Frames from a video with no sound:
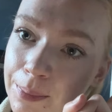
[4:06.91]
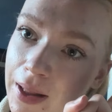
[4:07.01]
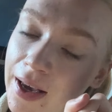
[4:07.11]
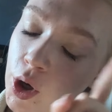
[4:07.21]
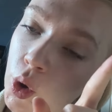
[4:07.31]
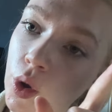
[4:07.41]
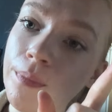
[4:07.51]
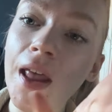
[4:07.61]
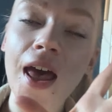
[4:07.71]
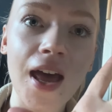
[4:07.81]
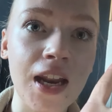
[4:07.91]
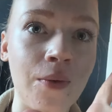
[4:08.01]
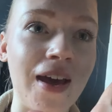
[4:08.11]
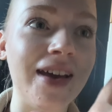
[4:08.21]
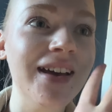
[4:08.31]
play. Cool.
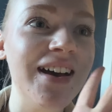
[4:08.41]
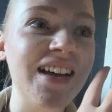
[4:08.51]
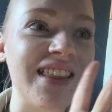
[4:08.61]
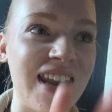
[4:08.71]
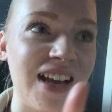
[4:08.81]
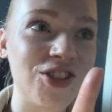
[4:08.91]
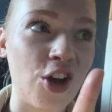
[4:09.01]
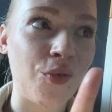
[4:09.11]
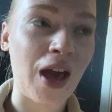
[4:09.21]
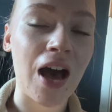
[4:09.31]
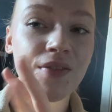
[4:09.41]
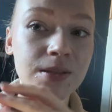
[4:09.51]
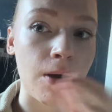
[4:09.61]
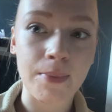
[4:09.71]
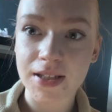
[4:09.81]
Anyway, the next shelf we have
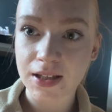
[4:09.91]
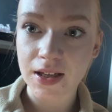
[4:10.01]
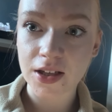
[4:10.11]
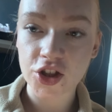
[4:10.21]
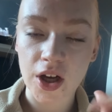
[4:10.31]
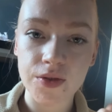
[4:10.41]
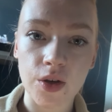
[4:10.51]
is my miscellaneous shelf.